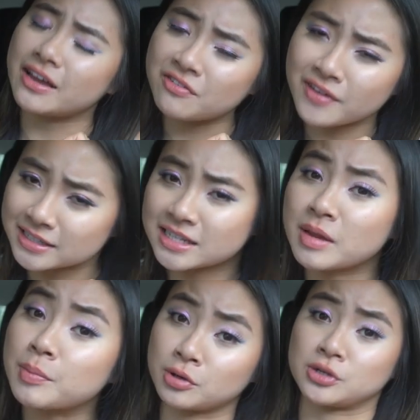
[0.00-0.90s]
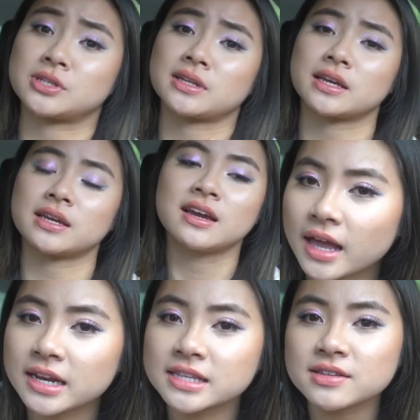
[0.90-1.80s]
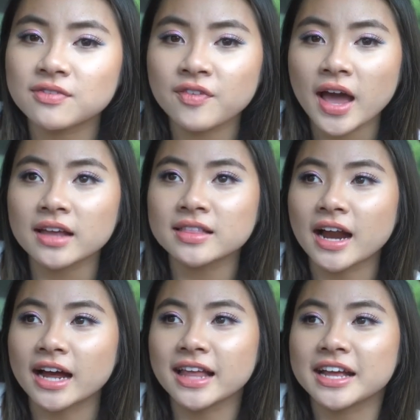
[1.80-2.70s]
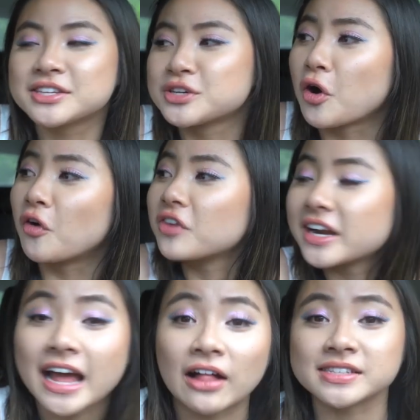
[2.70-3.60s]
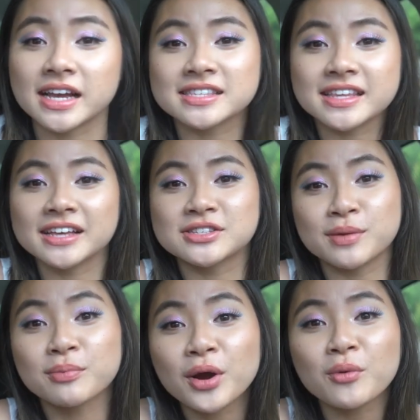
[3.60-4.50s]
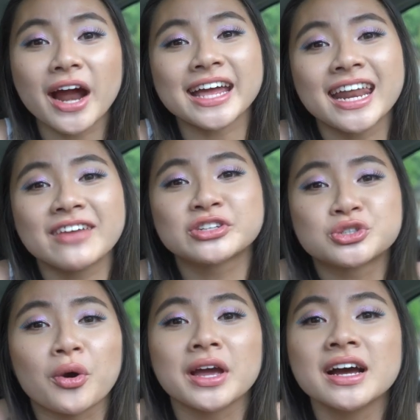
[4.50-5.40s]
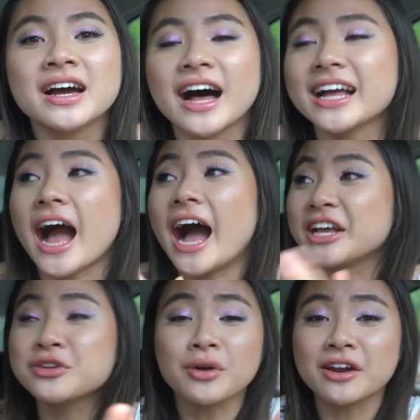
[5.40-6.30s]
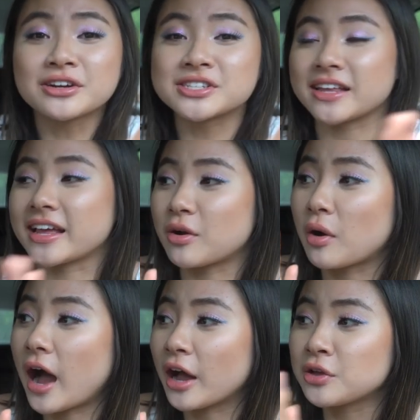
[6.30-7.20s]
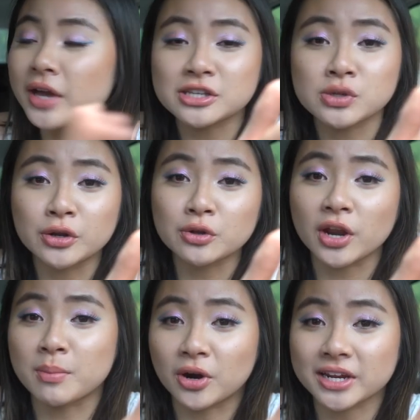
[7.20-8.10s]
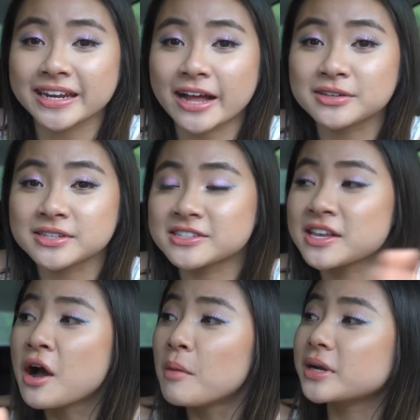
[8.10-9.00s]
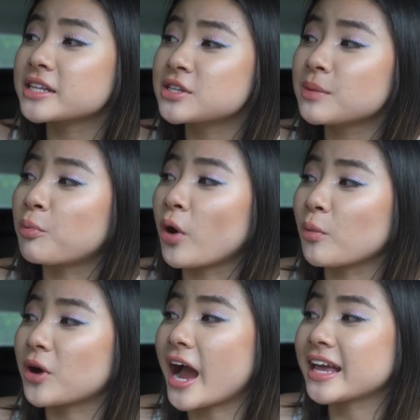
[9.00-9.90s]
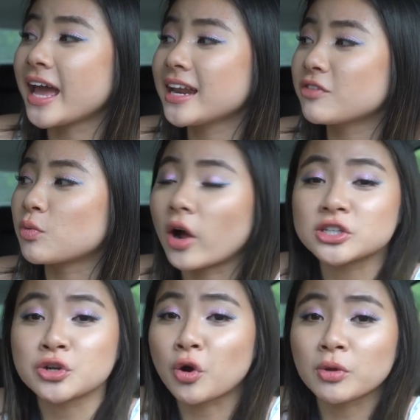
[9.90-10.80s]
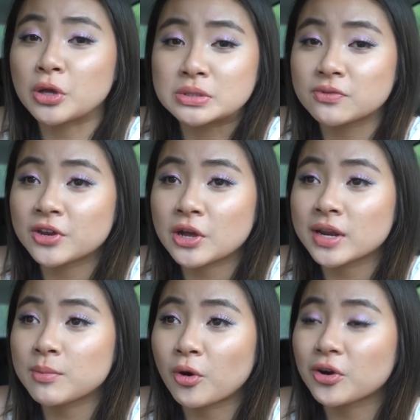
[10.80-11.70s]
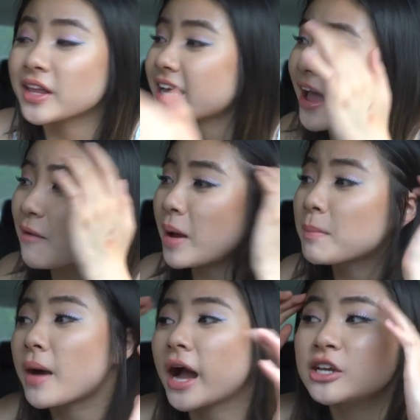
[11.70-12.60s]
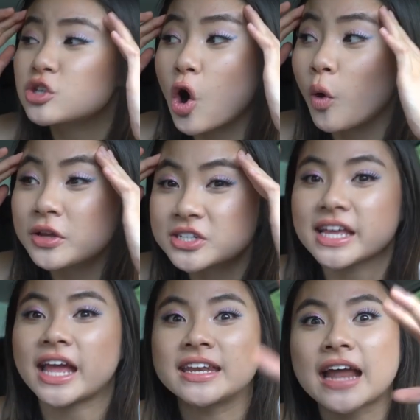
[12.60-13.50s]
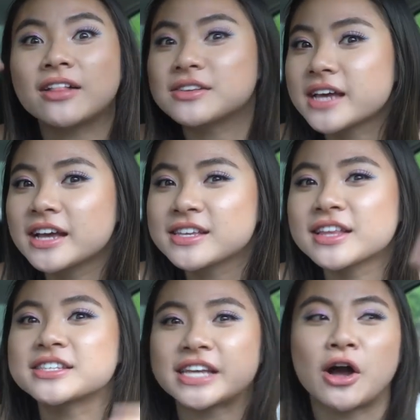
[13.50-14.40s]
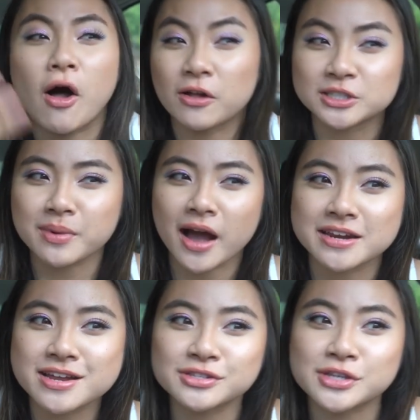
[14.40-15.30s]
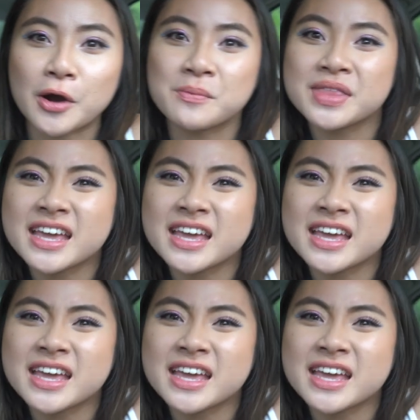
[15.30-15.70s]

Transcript: affecting me personally, and it's the fact that I like to overanalyze things to the point where I can't even enjoy it. Like, you don't understand, like, you guys know I do a lot of marketing analysis, but it's to the point where I can't even watch a normal YouTube video anymore. Like, my mind is always just analyzing the psychology behind it, so